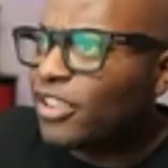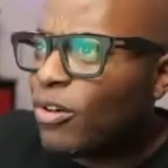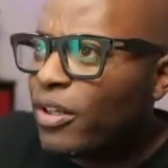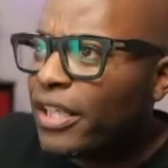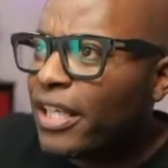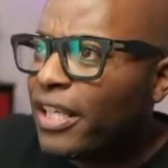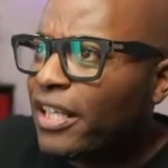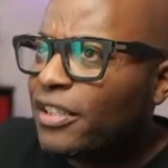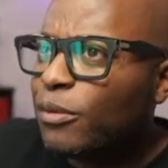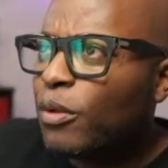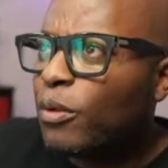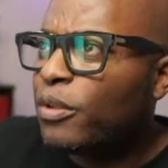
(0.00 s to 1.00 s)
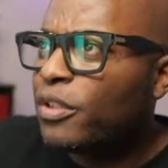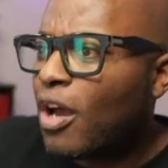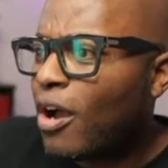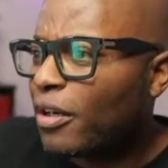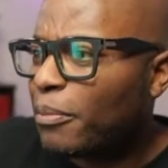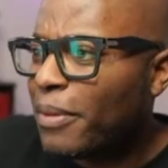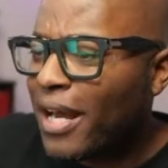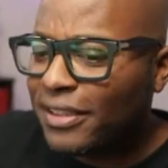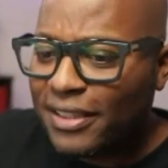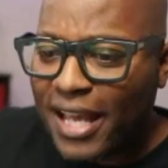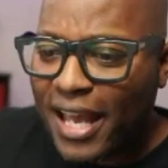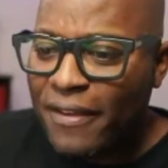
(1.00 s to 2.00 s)
go on and get into what we're talking about
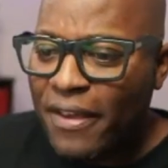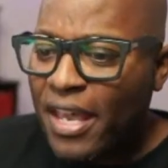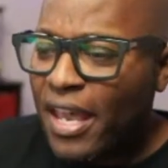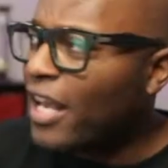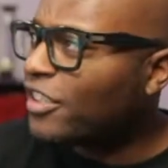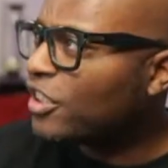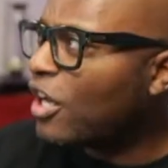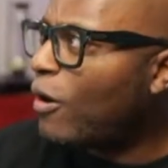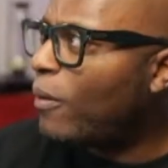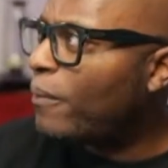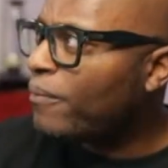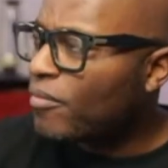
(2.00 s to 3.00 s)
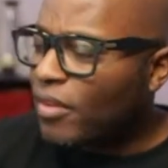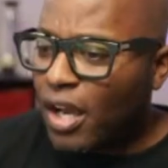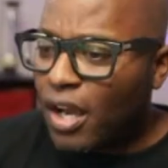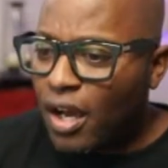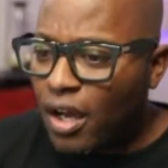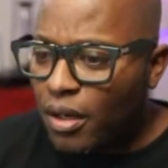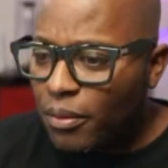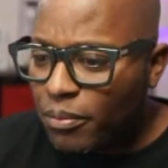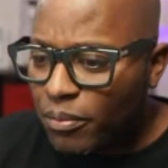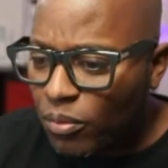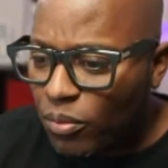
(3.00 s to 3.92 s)
today. And so Um,